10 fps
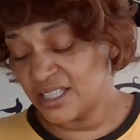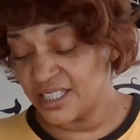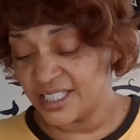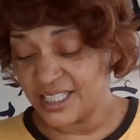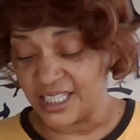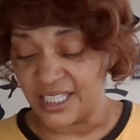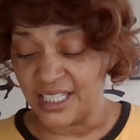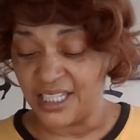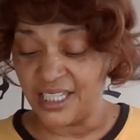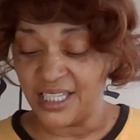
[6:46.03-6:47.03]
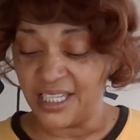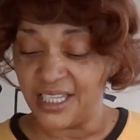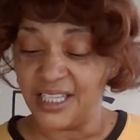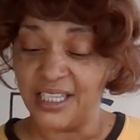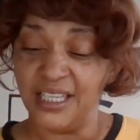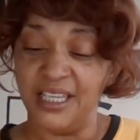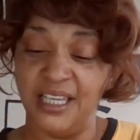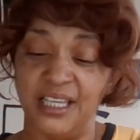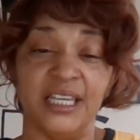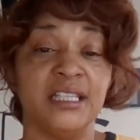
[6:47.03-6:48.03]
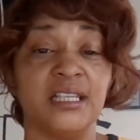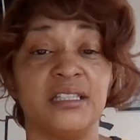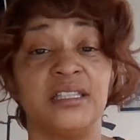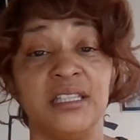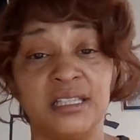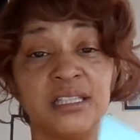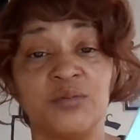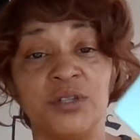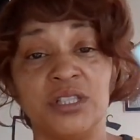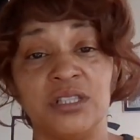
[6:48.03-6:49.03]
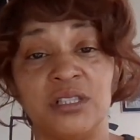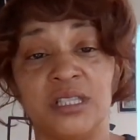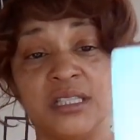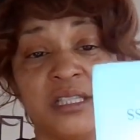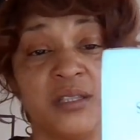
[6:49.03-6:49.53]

Shit. It, it this is when this